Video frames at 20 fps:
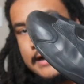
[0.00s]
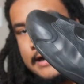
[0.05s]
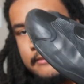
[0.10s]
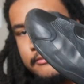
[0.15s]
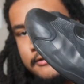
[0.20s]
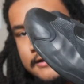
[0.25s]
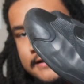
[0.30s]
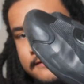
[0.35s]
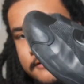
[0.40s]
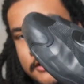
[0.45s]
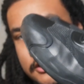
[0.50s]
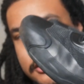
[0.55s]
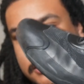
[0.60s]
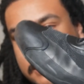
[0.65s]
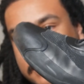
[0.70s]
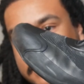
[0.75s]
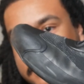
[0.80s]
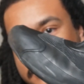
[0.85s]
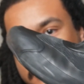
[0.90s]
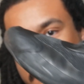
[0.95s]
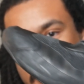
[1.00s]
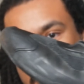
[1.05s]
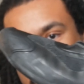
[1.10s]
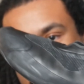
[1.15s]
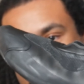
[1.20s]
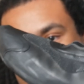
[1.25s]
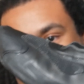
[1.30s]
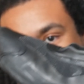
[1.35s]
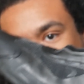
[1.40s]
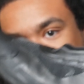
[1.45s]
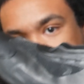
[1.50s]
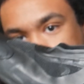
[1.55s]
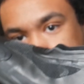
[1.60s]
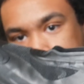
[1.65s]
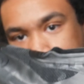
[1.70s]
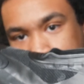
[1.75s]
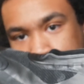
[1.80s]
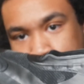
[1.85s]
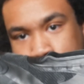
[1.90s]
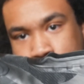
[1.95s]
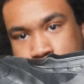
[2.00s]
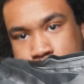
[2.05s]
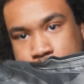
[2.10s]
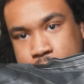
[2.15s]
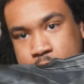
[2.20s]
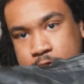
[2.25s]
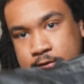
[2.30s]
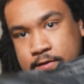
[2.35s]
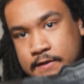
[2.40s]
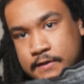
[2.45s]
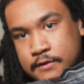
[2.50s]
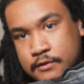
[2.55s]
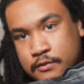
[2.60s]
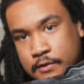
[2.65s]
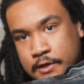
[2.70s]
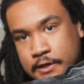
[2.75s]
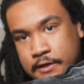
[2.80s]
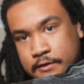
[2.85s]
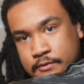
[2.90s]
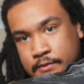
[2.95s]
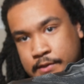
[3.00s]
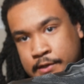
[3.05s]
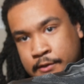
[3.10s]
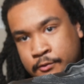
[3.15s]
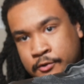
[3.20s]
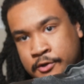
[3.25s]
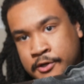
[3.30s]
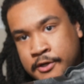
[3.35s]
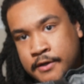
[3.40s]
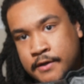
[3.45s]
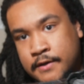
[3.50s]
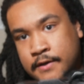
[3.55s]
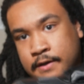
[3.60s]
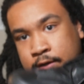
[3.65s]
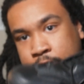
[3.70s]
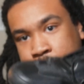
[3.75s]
I believe they're called 21 because they were released in 2021.